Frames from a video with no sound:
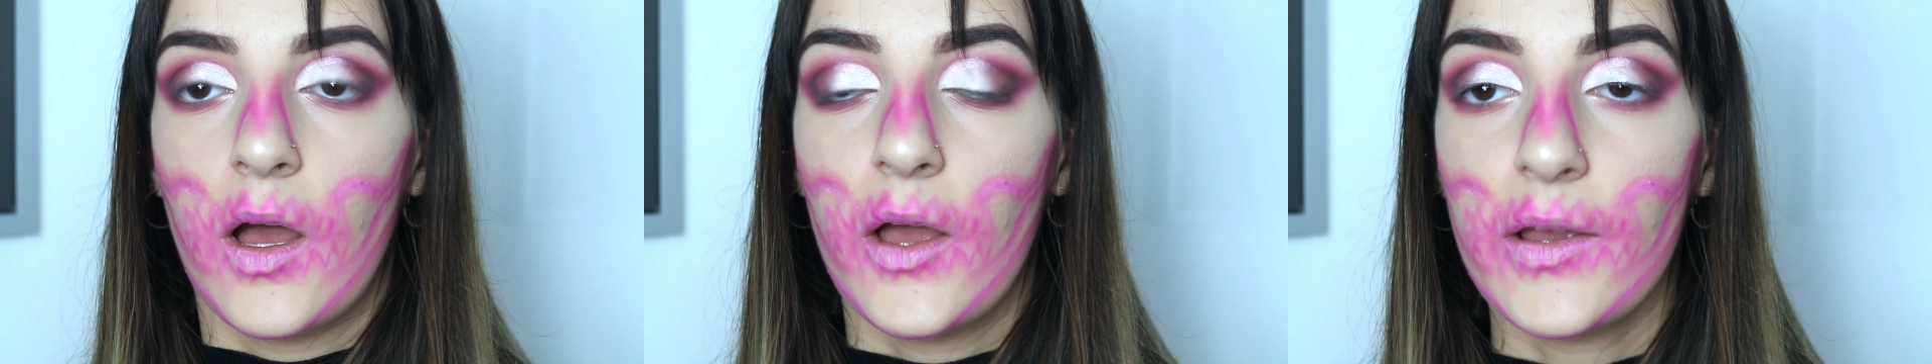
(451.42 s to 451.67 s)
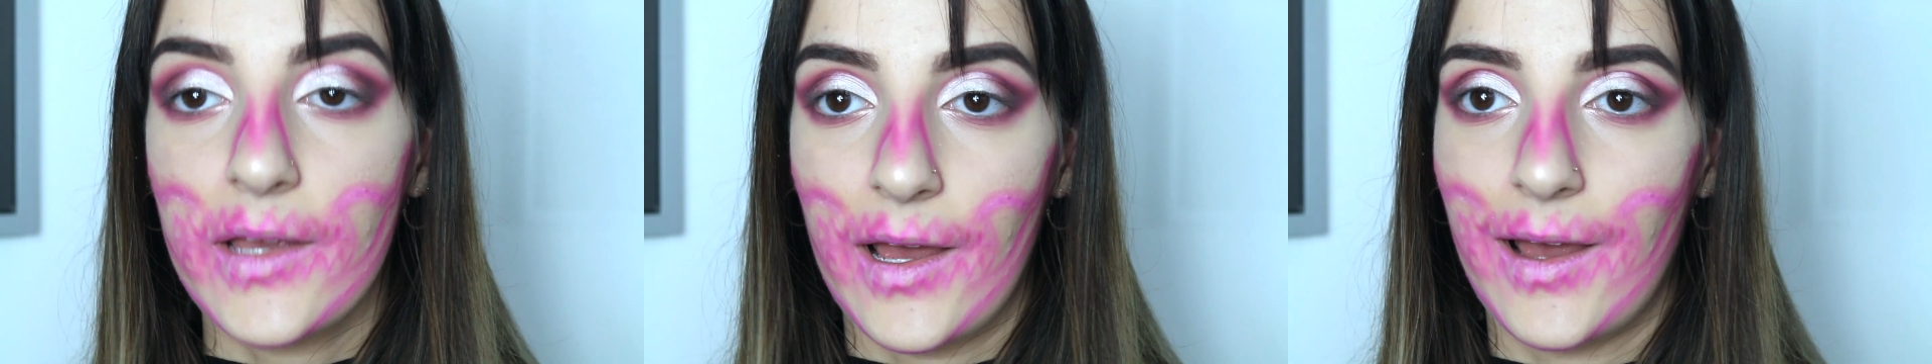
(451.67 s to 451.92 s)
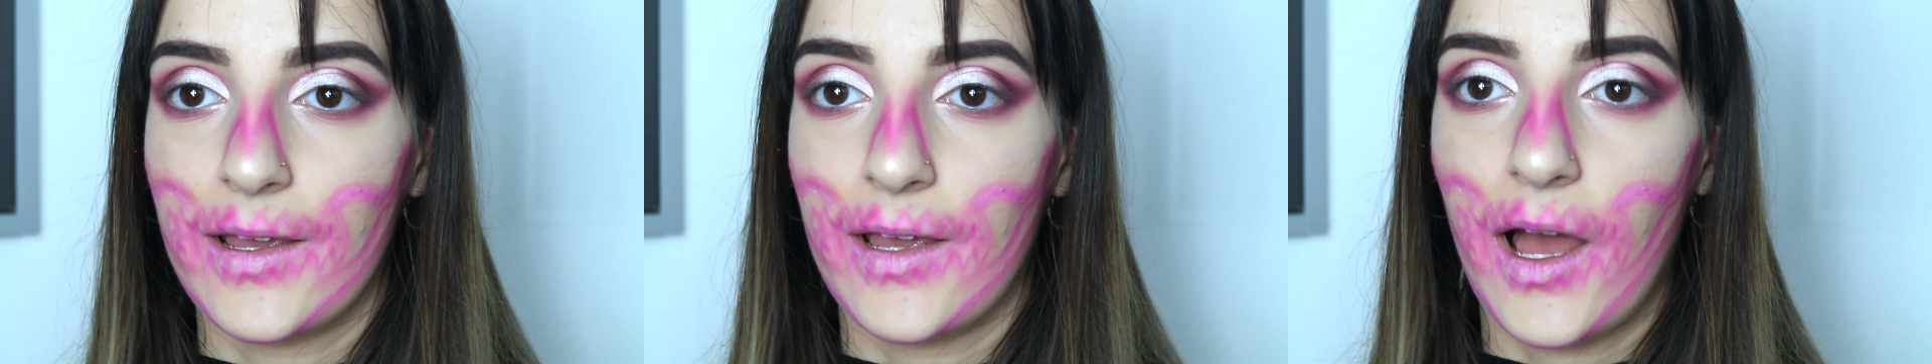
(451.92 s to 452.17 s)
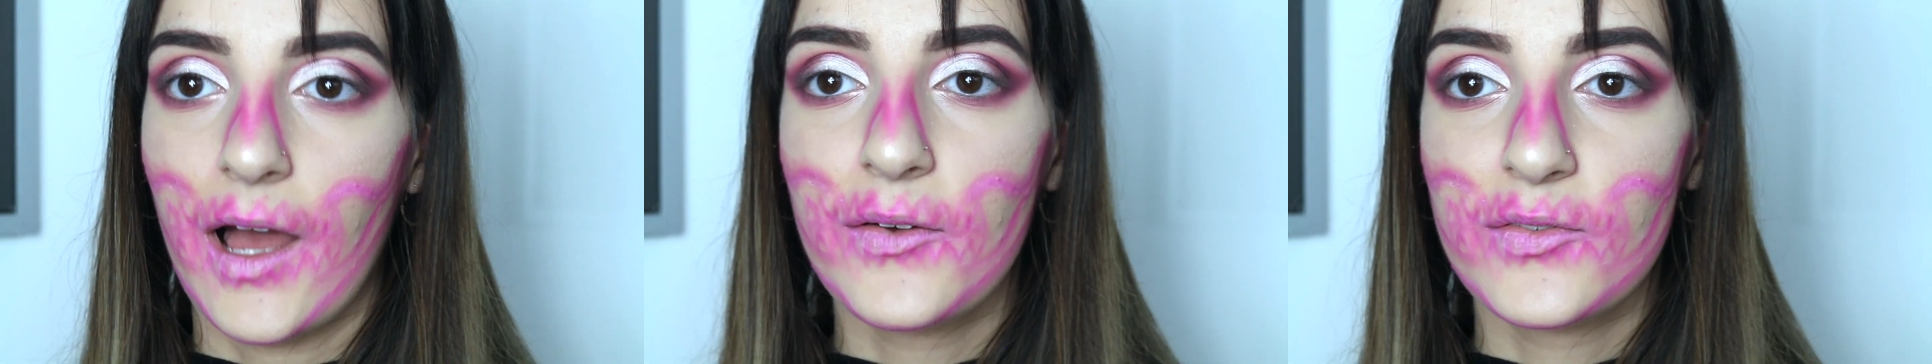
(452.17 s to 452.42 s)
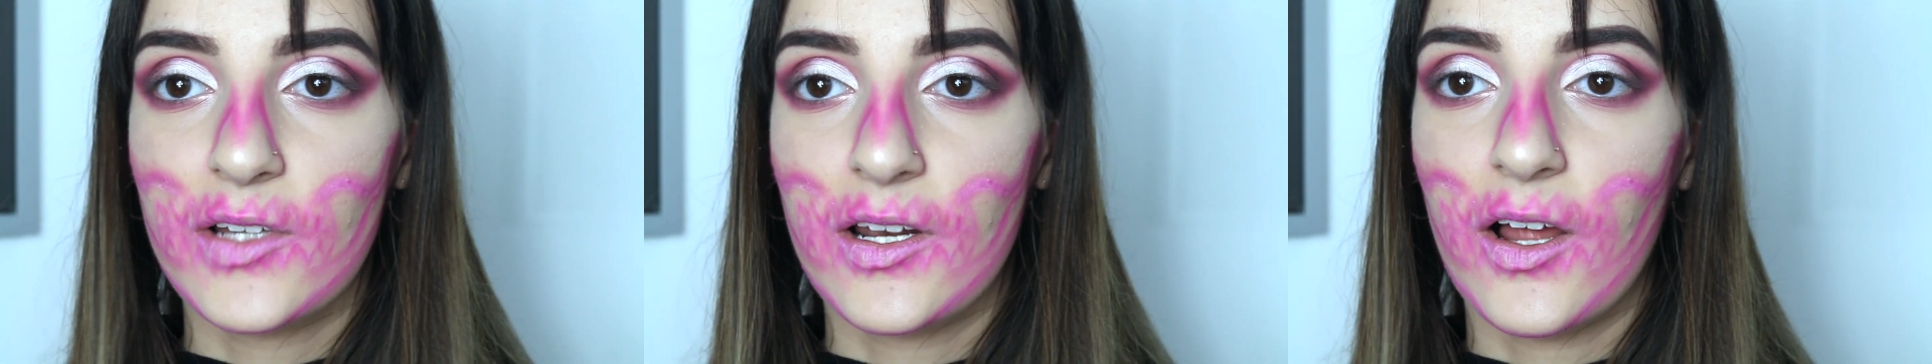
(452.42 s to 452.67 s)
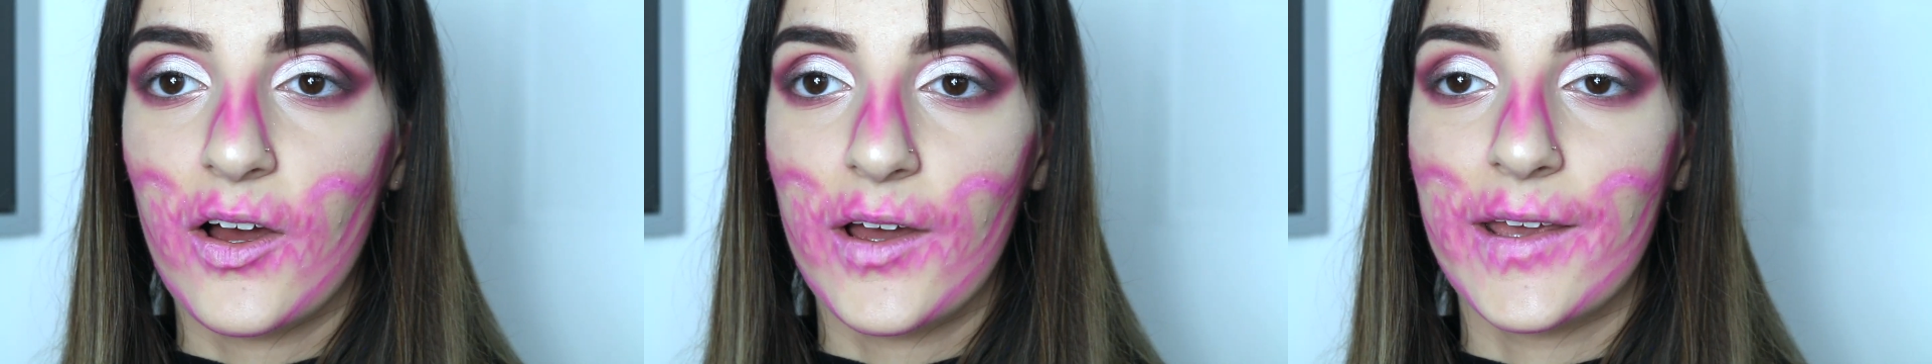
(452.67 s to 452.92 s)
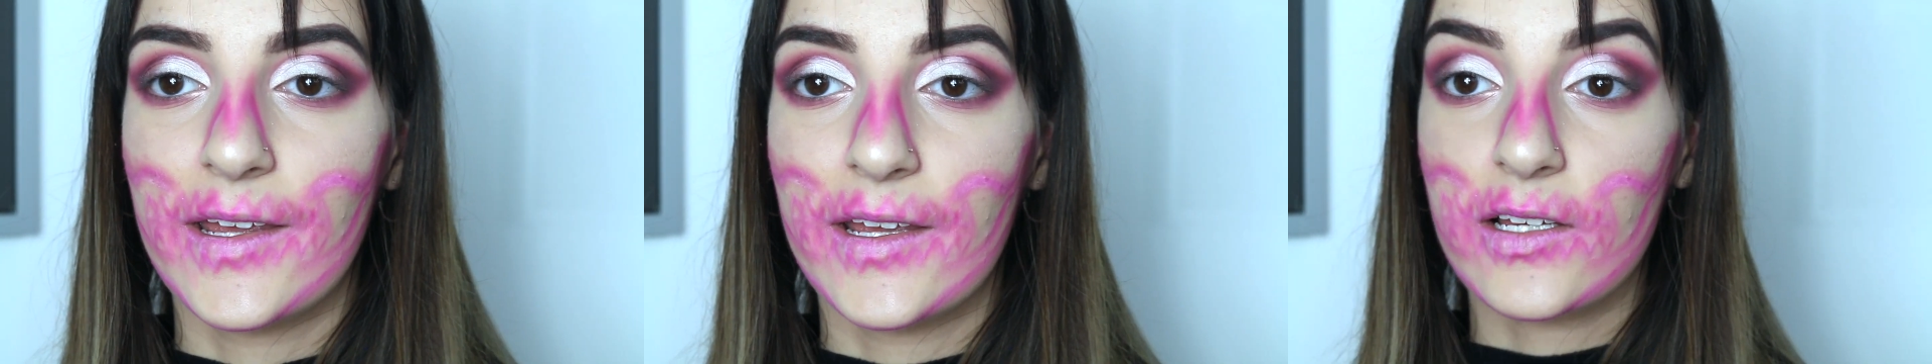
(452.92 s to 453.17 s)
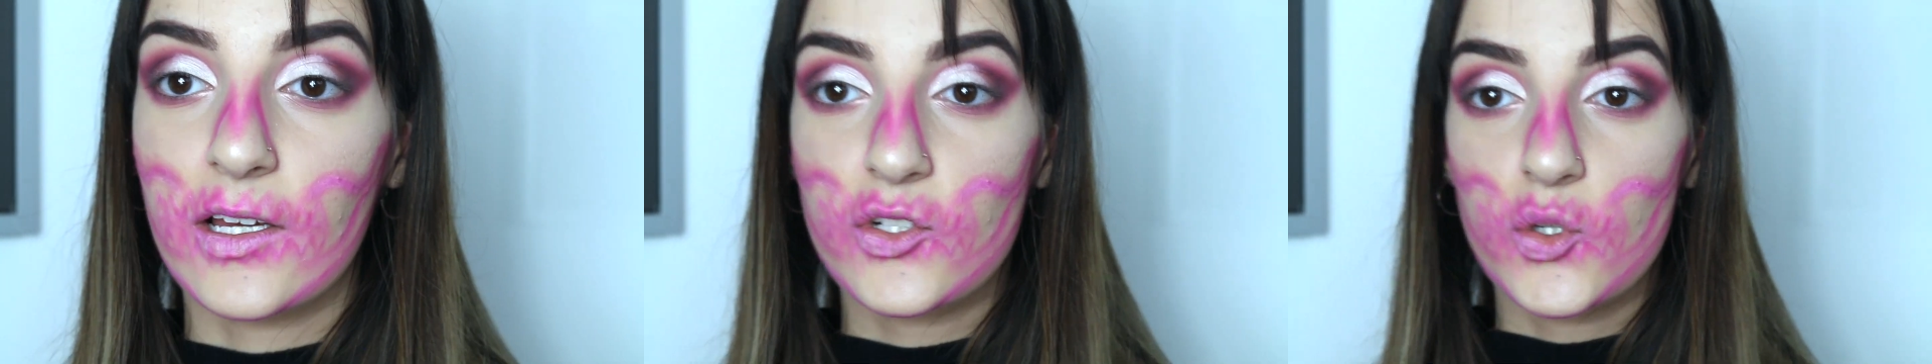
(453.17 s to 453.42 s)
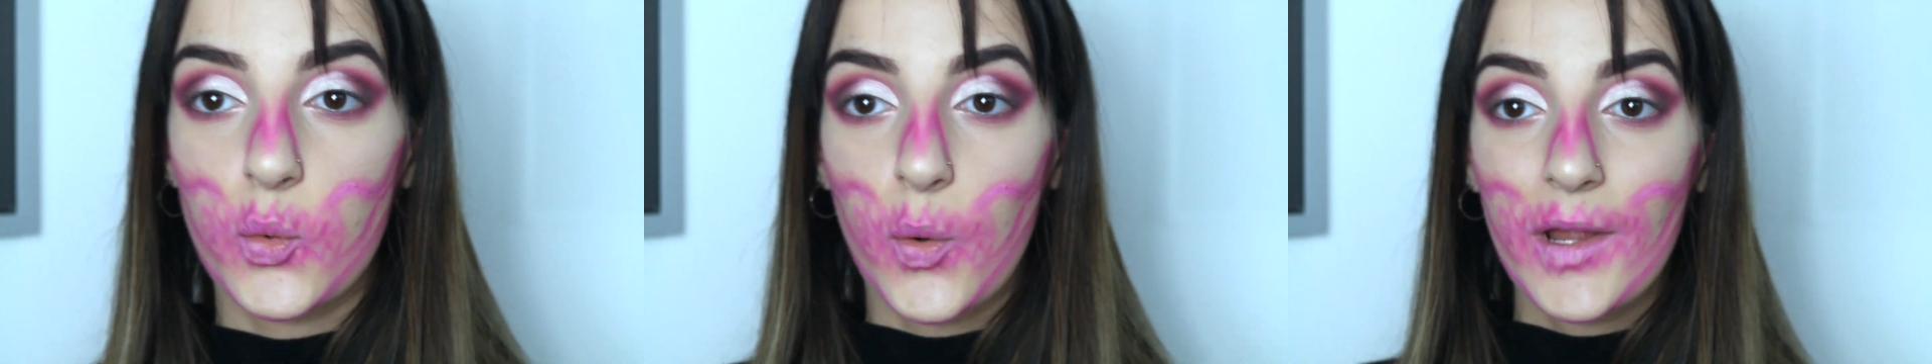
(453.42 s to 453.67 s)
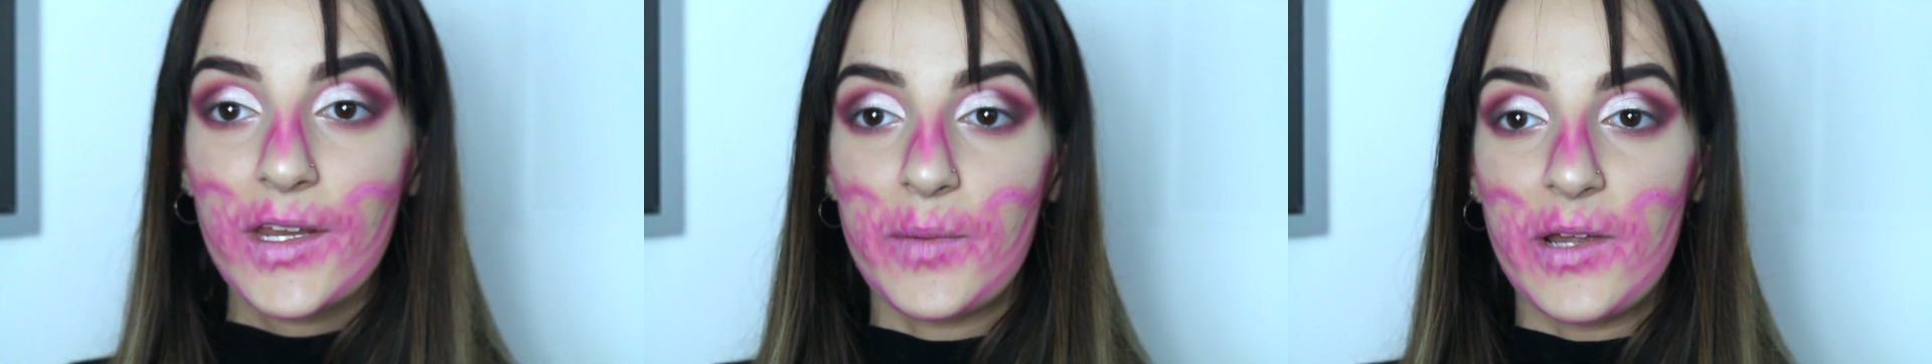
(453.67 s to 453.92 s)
Okay, after like 20